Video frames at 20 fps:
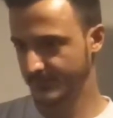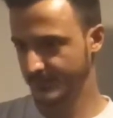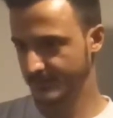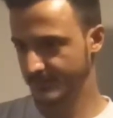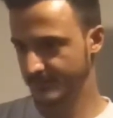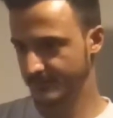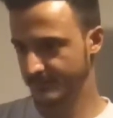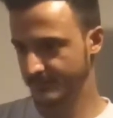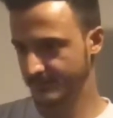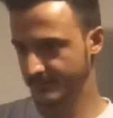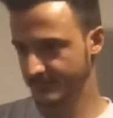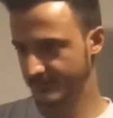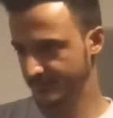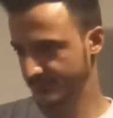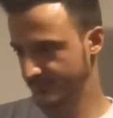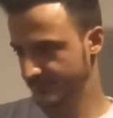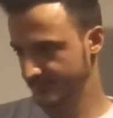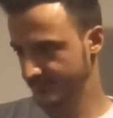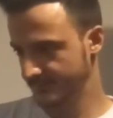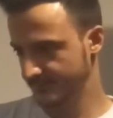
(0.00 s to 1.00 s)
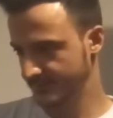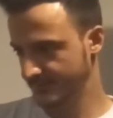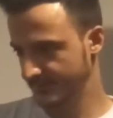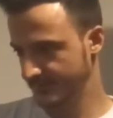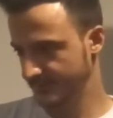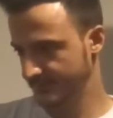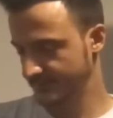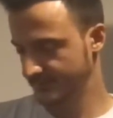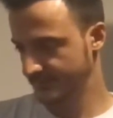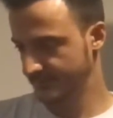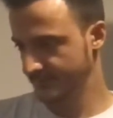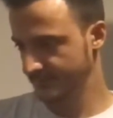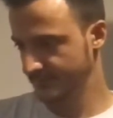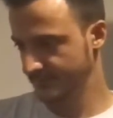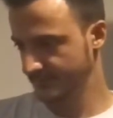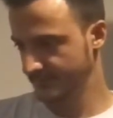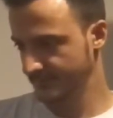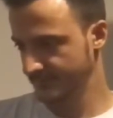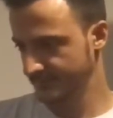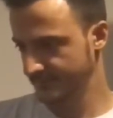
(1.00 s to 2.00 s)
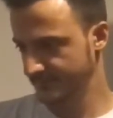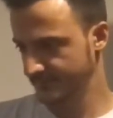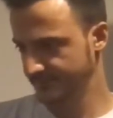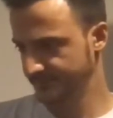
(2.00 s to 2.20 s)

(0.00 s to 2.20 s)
Let me just take this off.